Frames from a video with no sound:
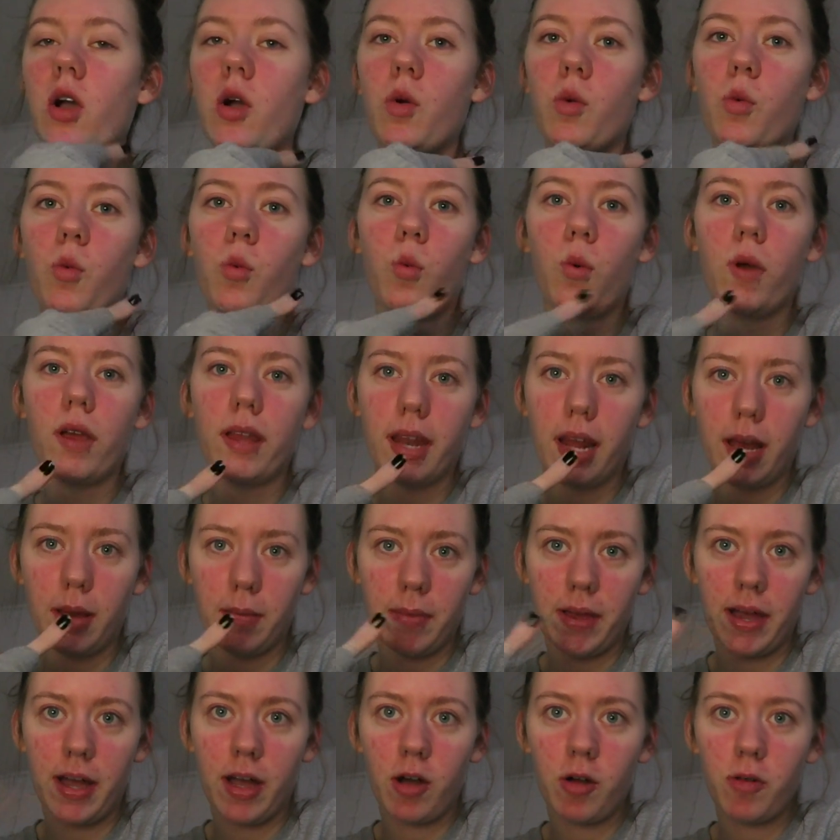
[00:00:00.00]
when
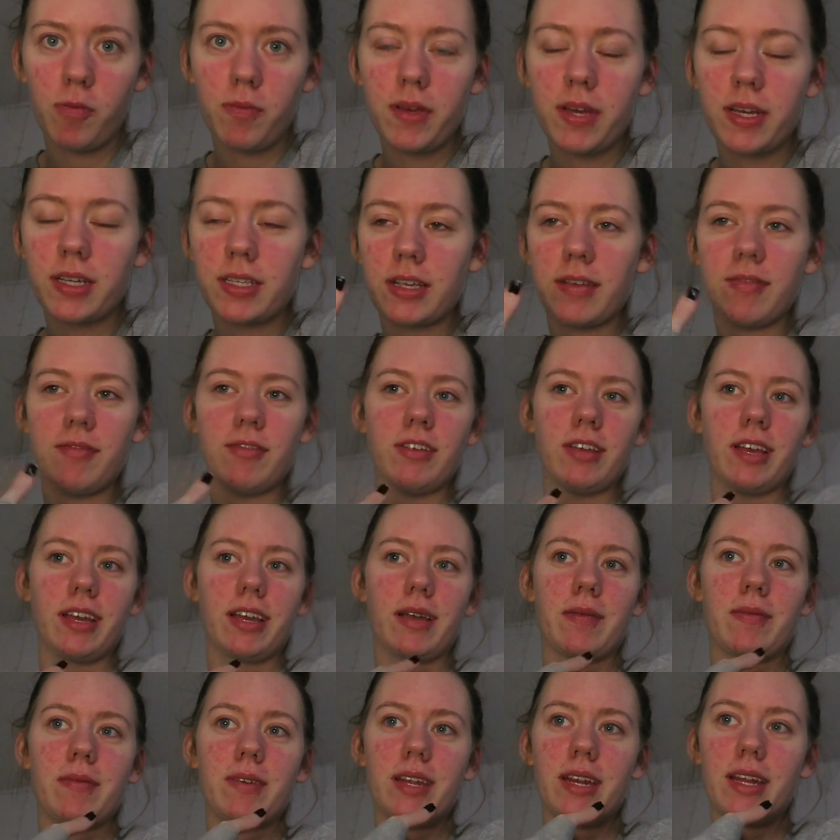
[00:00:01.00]
I'm out because I feel like
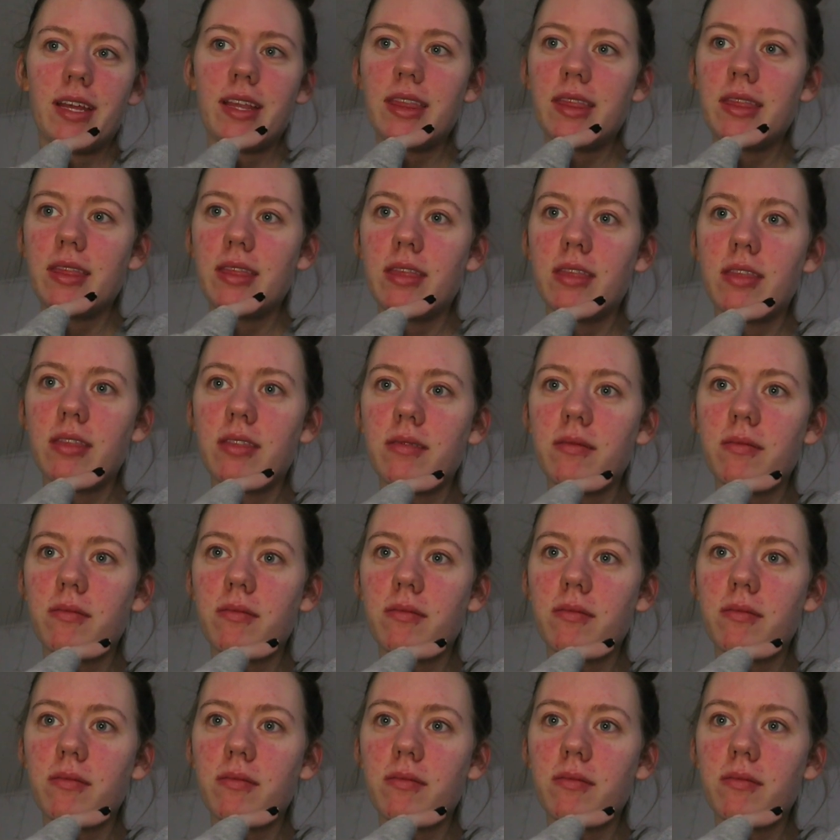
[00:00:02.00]
I'm getting